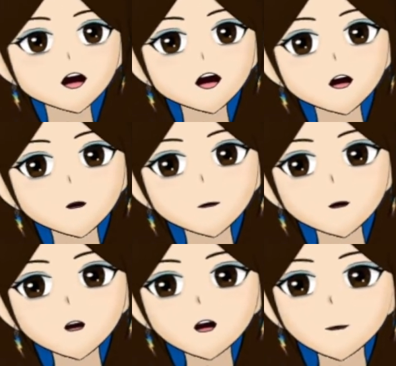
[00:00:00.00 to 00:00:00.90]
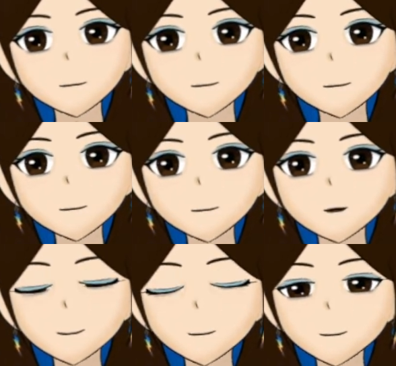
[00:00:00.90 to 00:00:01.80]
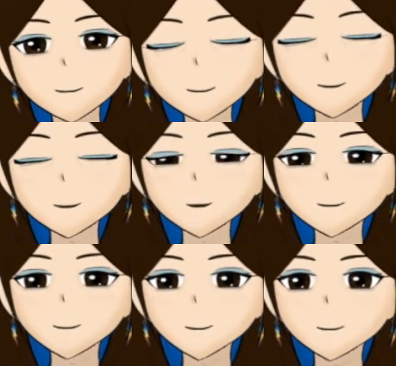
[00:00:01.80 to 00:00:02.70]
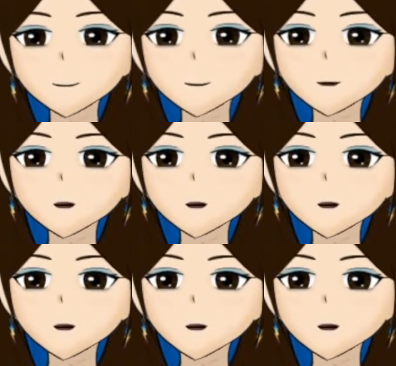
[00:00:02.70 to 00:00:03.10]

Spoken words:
where I almost ran over the child. Now